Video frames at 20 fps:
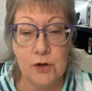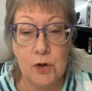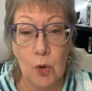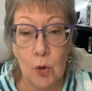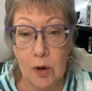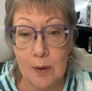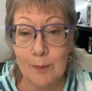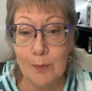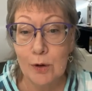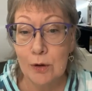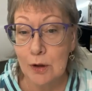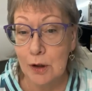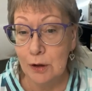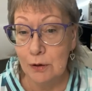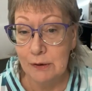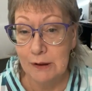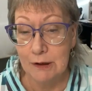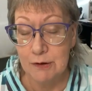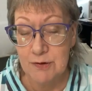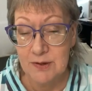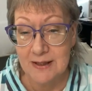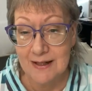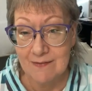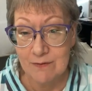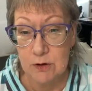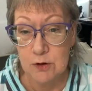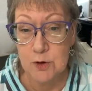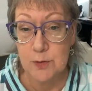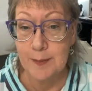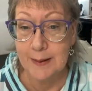normal glucose
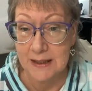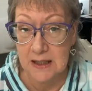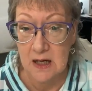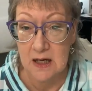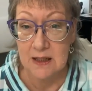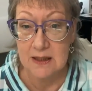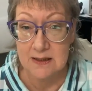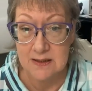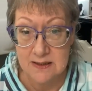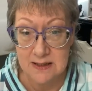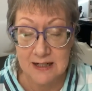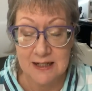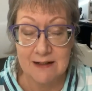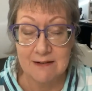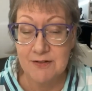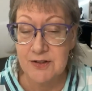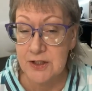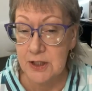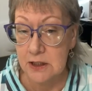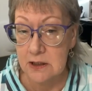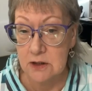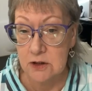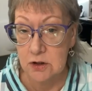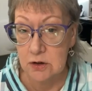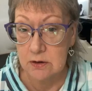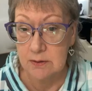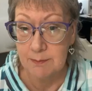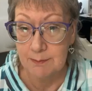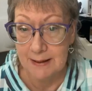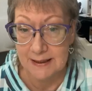levels because of
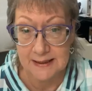certain